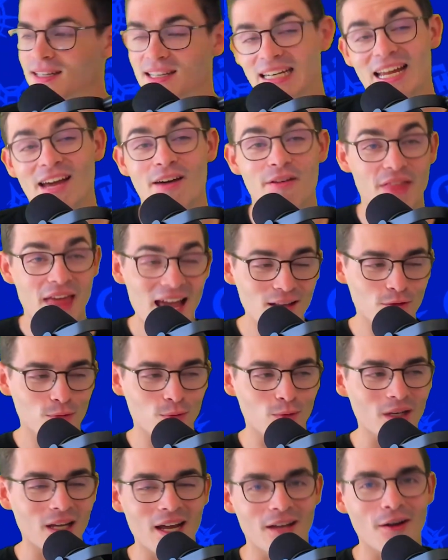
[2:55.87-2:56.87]
Now that's
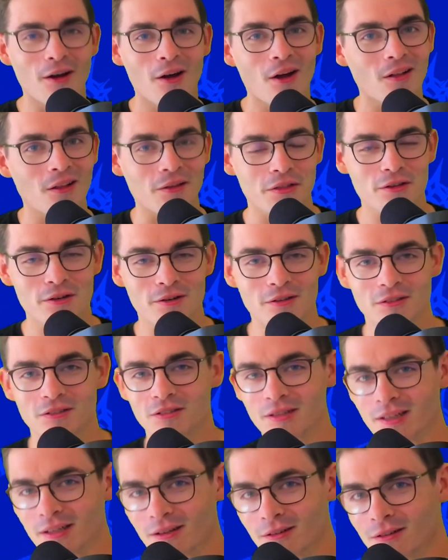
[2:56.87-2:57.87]
what I call a third
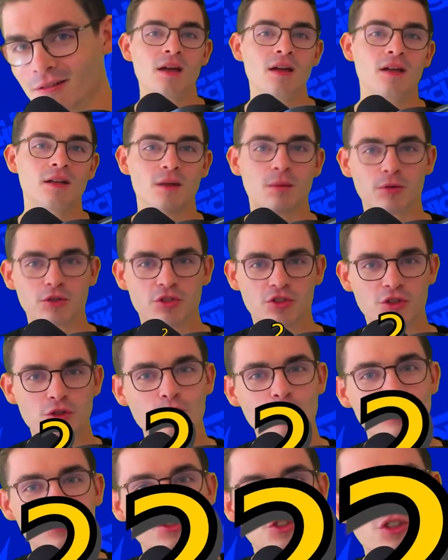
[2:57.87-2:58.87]
skill. Number
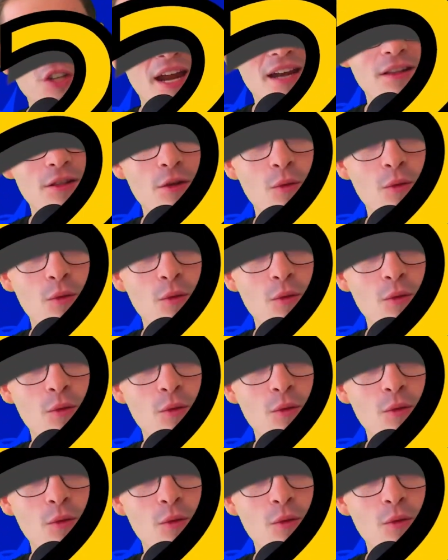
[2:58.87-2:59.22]
2 is Shannon the